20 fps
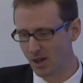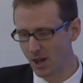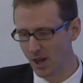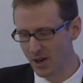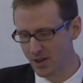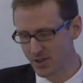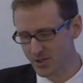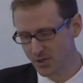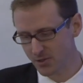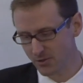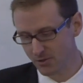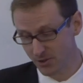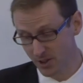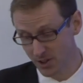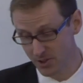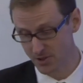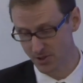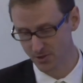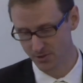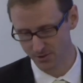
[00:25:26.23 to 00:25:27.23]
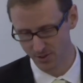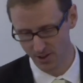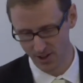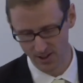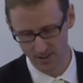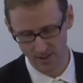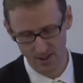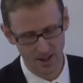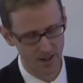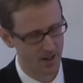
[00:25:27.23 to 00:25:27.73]
and it's the first to
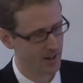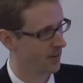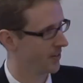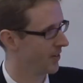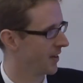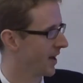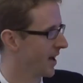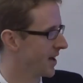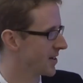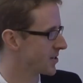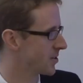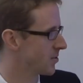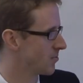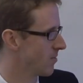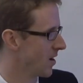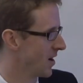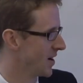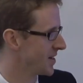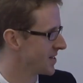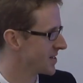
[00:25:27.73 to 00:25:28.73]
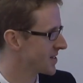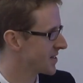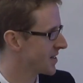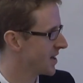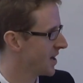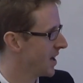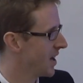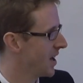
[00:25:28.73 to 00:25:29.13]
file that gets the rights.